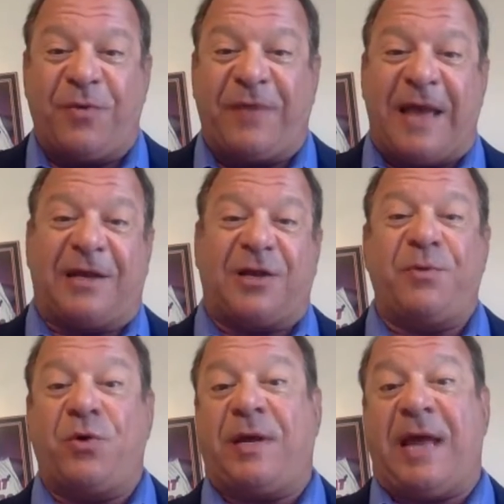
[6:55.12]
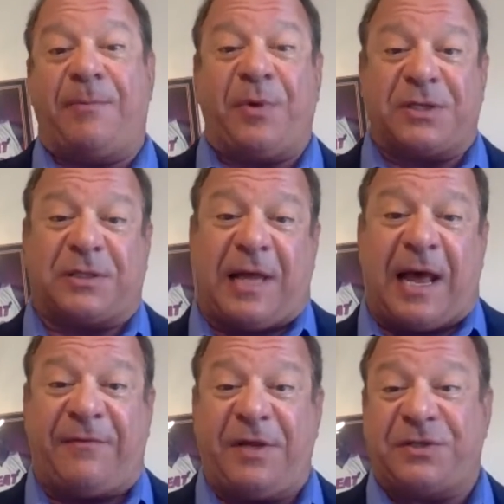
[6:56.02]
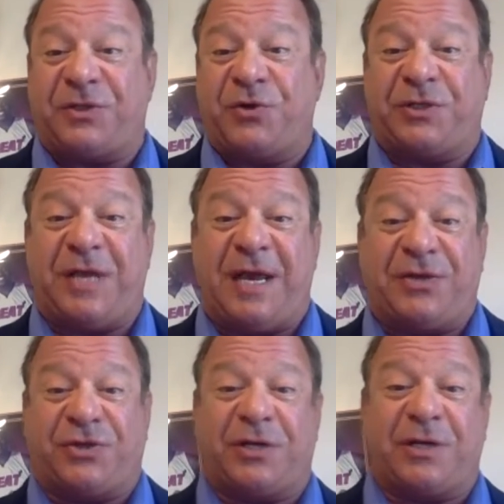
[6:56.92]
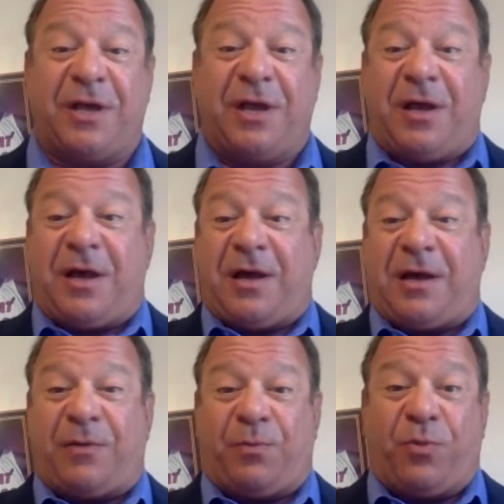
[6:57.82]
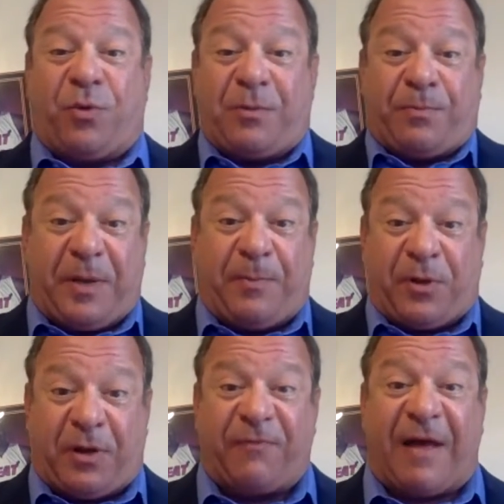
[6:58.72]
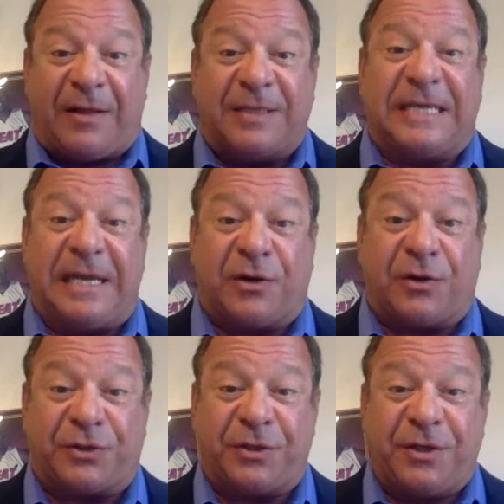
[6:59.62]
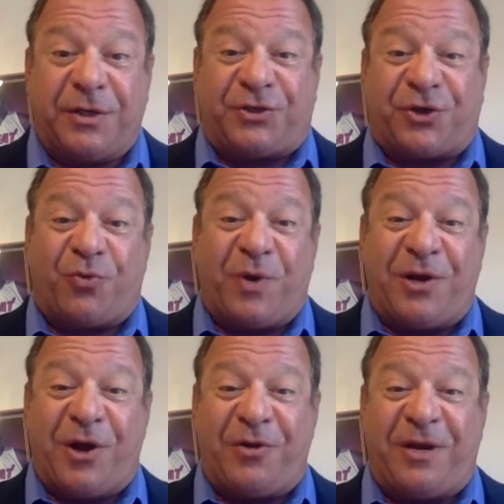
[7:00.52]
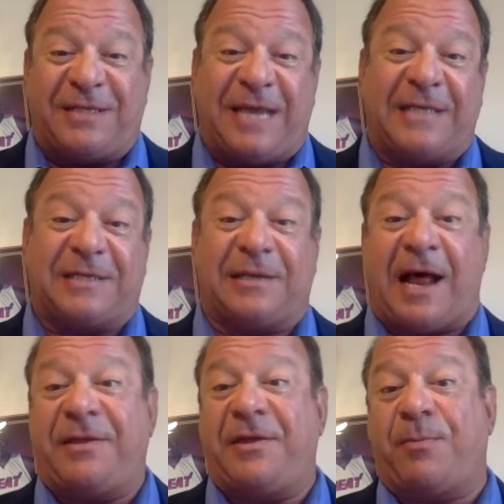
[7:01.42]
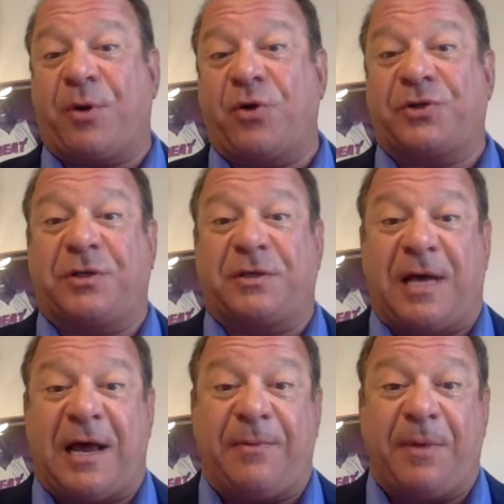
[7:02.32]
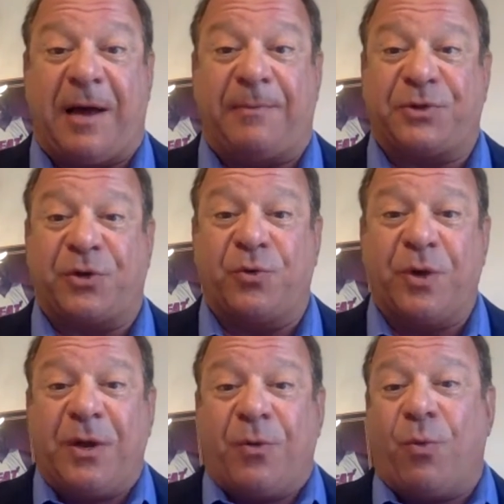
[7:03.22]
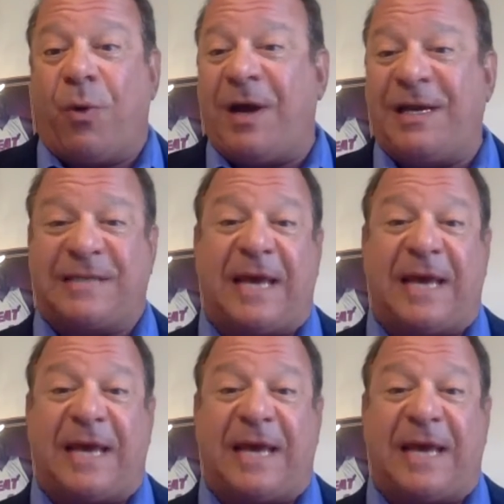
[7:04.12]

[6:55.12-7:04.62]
got to communicate because a lot of the association people are volunteers. So we know that it takes a lot of their personal time up. So one is that